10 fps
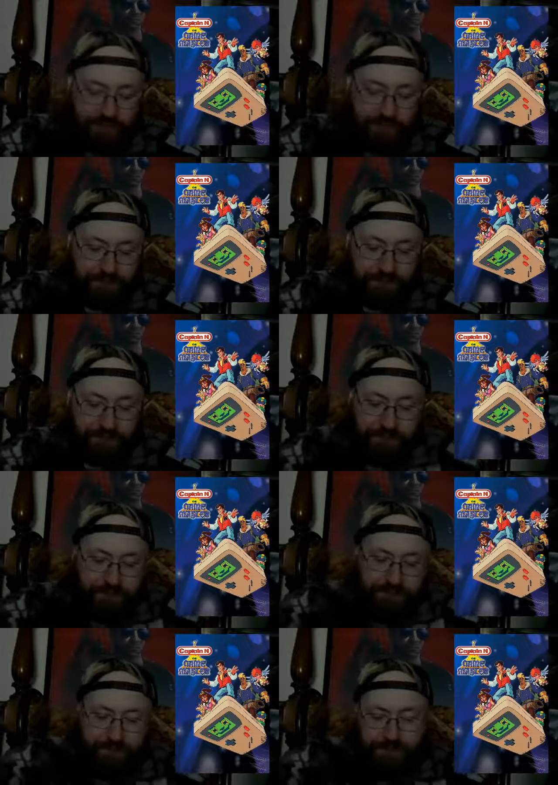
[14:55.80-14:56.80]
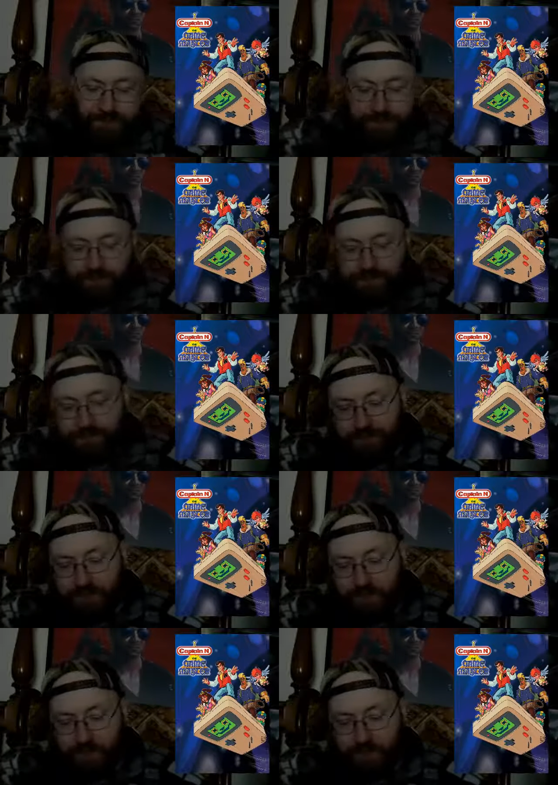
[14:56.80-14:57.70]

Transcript: Nothing is said.